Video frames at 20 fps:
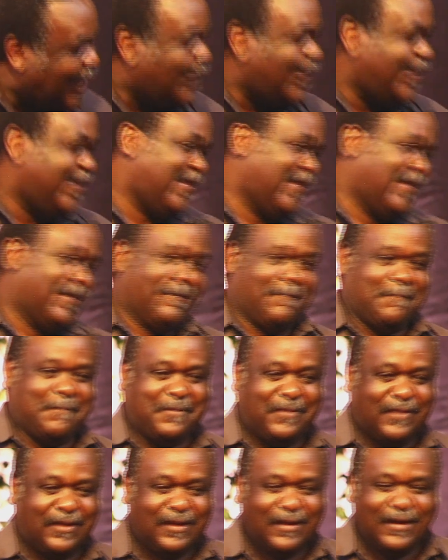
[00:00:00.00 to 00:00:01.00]
how I sing.
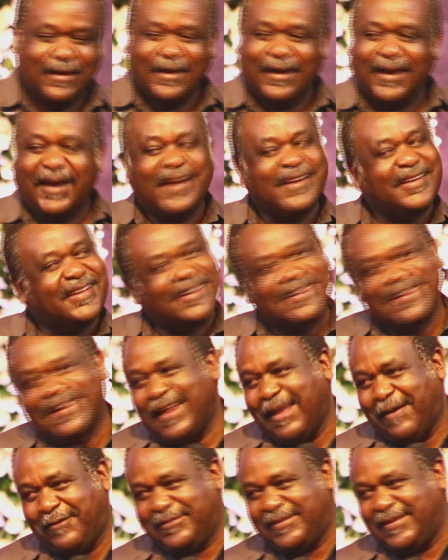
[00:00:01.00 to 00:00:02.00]
And I really
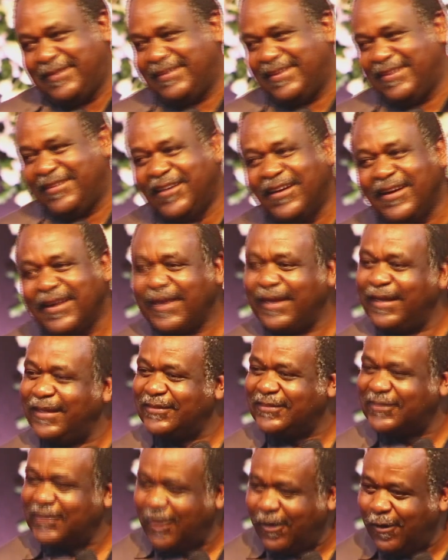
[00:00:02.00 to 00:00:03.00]
laughed. I said, "Okay,
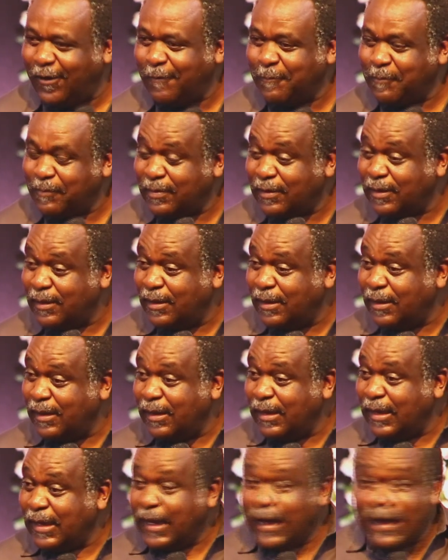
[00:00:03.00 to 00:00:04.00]
so."
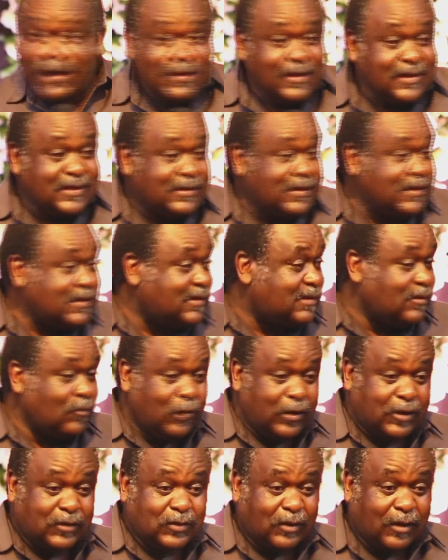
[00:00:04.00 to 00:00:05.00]
And this is,
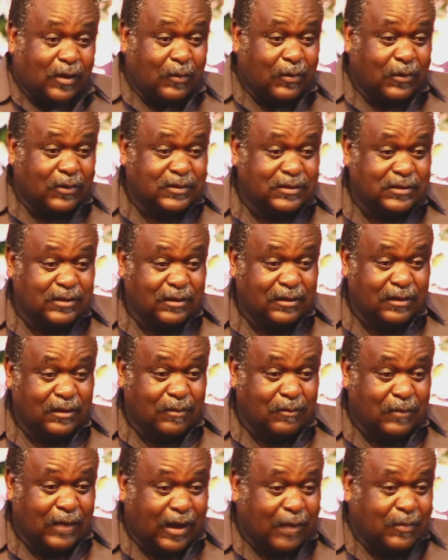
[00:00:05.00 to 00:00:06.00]
we're talking about
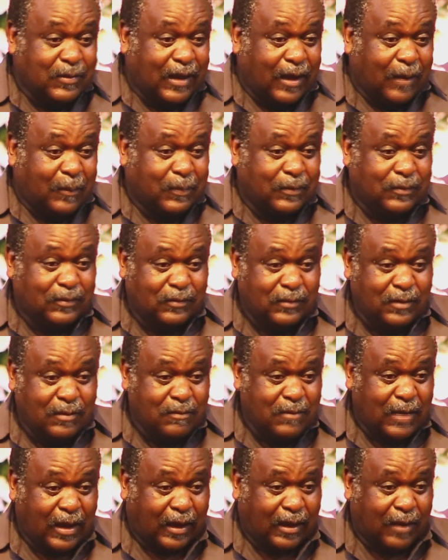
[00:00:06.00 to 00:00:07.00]
miaka mingapi,
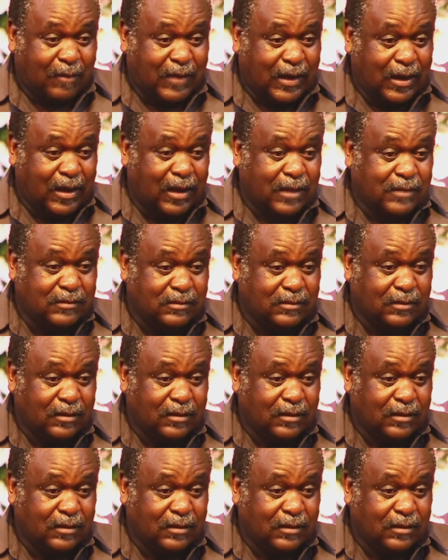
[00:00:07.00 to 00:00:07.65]
miaka minne,